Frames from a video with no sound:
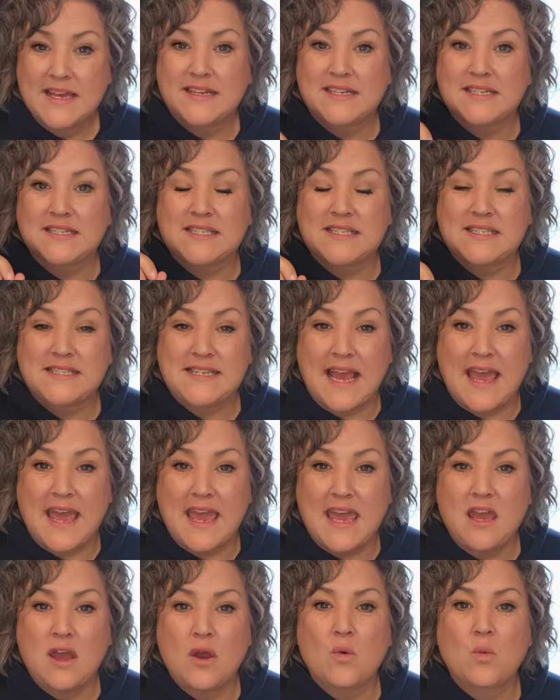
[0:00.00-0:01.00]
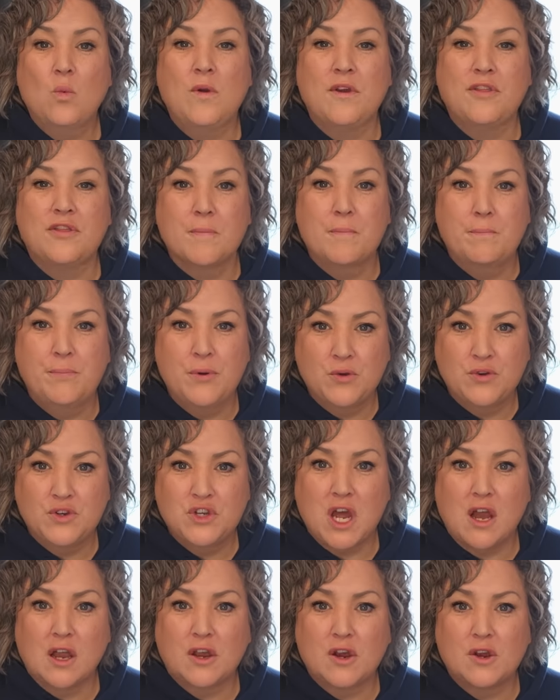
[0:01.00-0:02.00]
to stay with
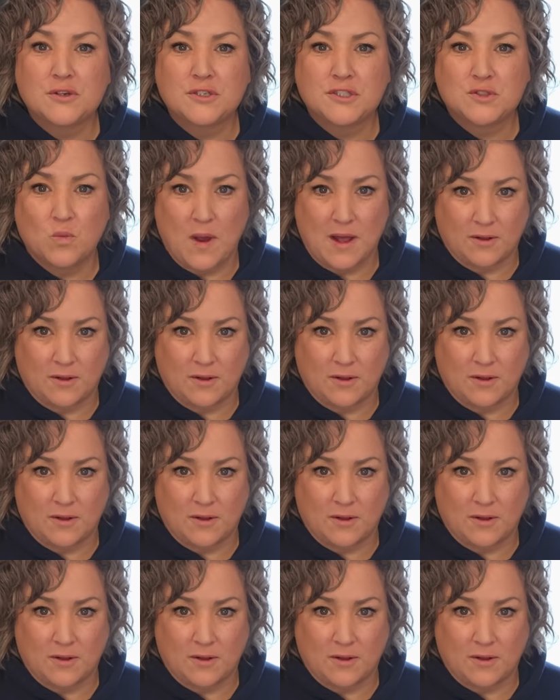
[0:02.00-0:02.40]
Boondockers